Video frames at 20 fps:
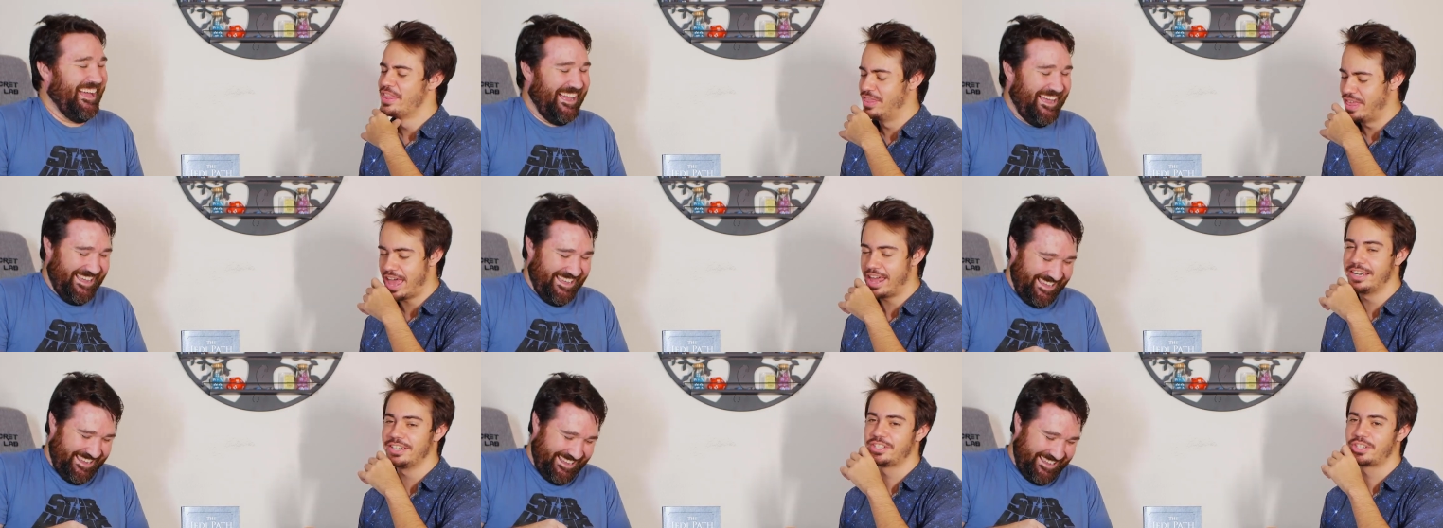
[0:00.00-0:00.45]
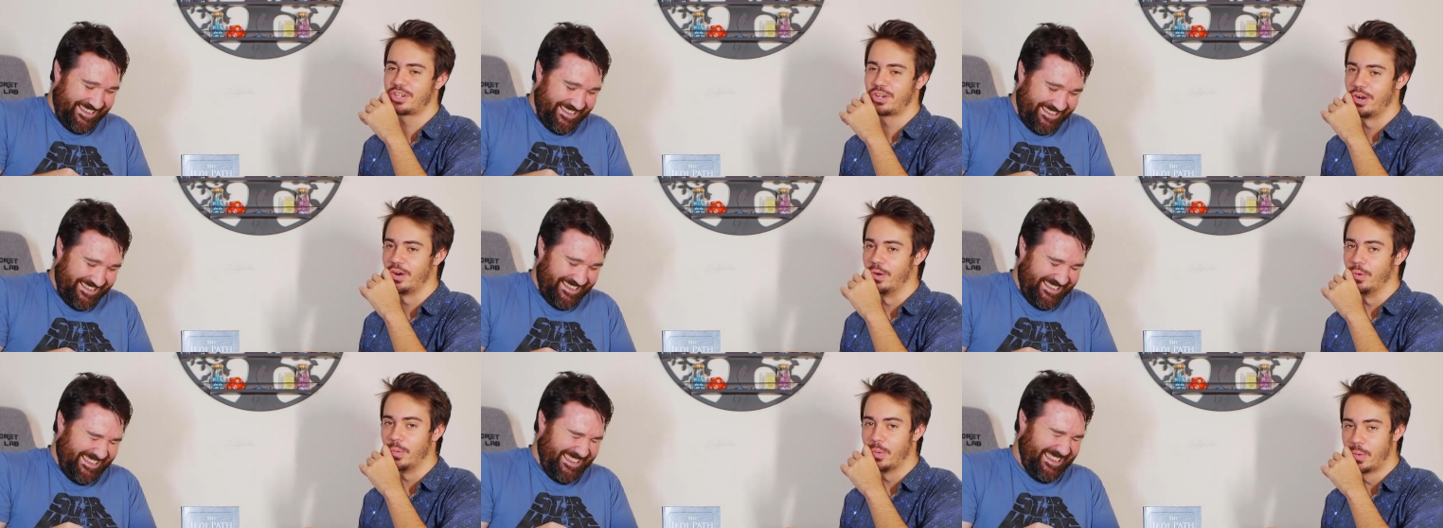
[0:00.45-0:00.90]
Speaker 1: That's,
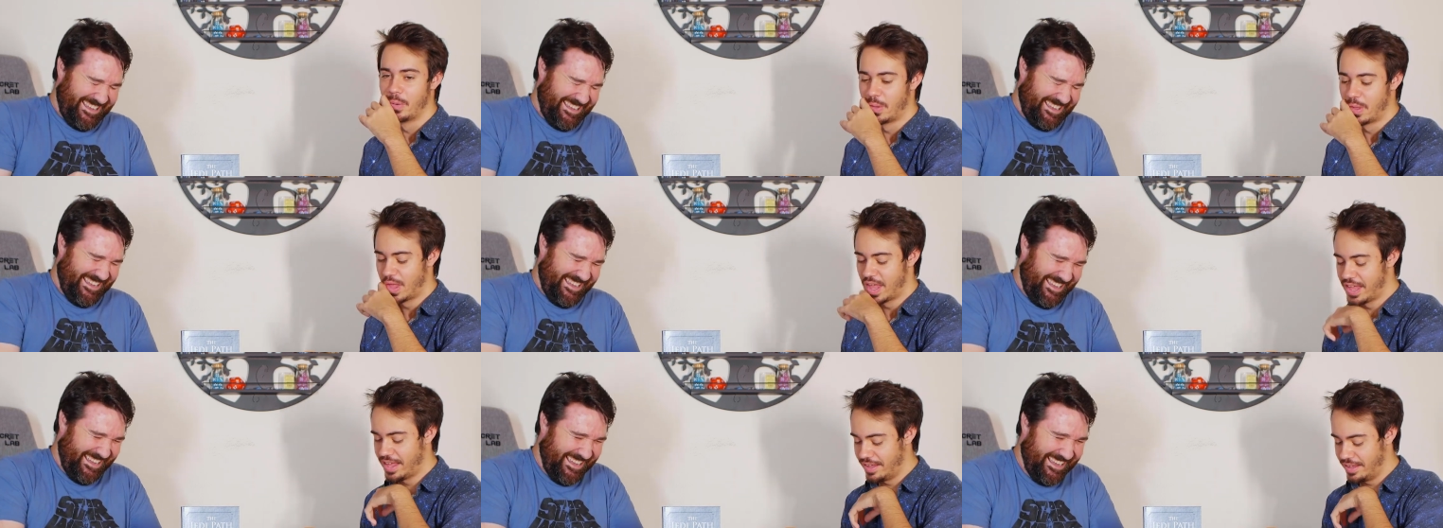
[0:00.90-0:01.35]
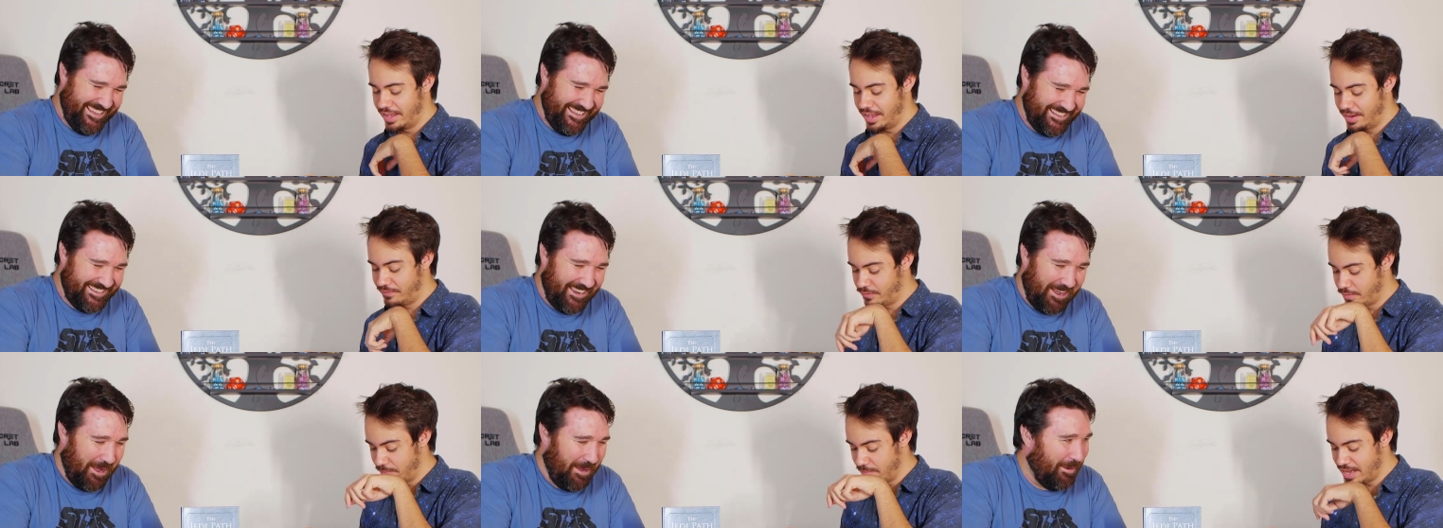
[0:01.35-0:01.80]
true. And
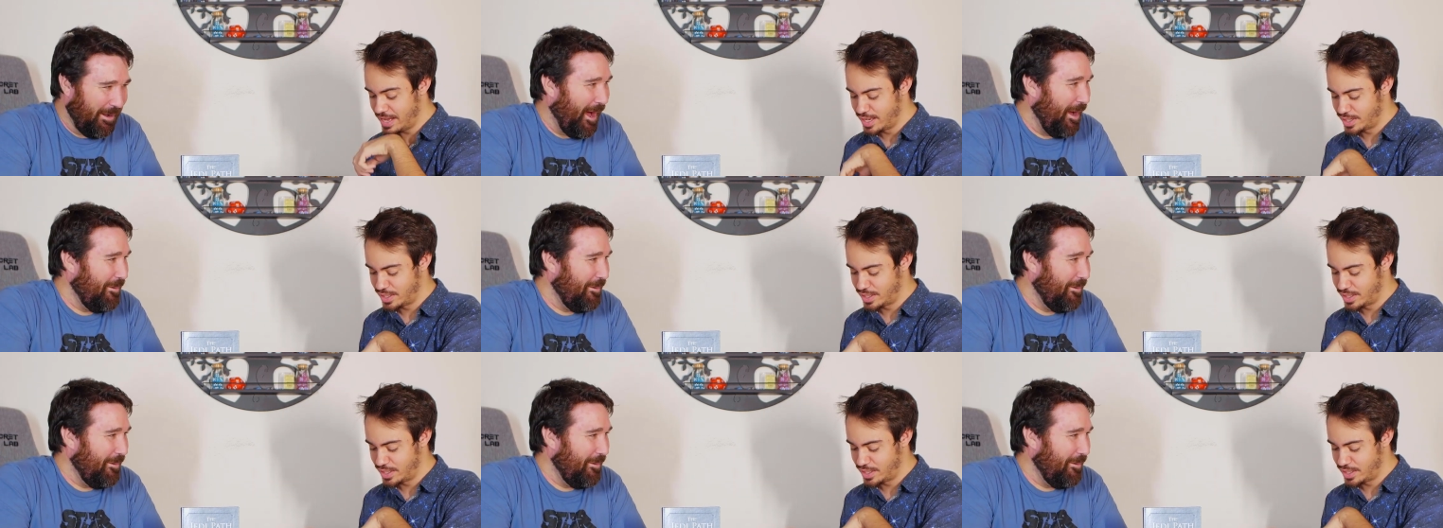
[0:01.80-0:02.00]
for me,